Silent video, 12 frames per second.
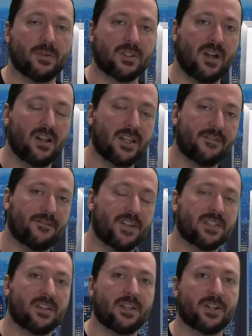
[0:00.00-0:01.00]
It's not like
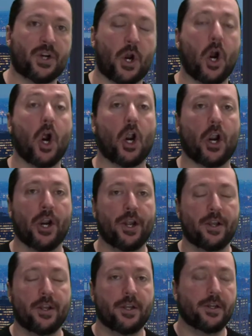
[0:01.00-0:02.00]
fixing a car,
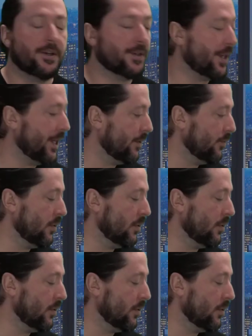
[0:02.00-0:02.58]
okay?